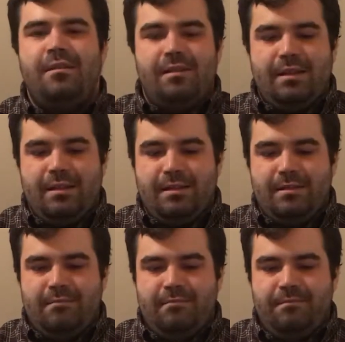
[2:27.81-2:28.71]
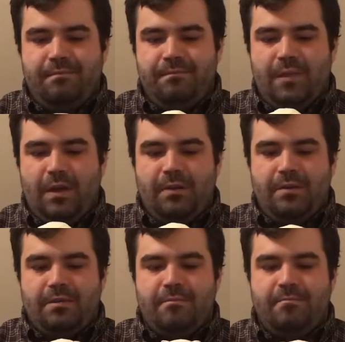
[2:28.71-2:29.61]
and all
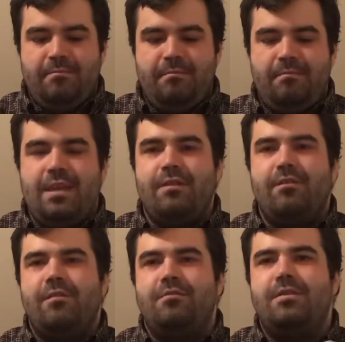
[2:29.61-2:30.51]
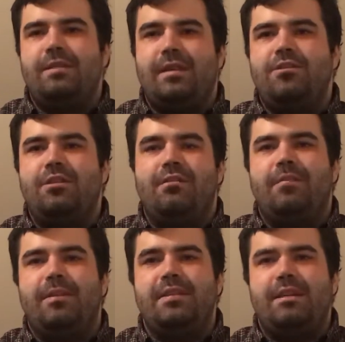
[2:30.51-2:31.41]
the heroes kind of showed up
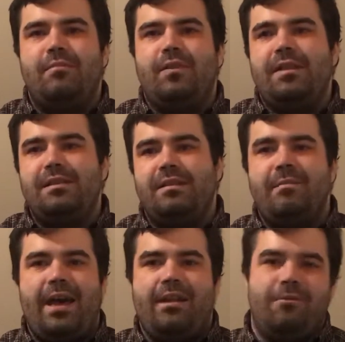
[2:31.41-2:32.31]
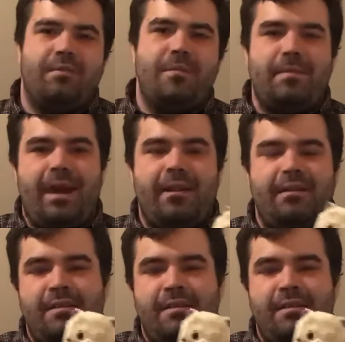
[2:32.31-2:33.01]
on the same place and did battle with the big bad.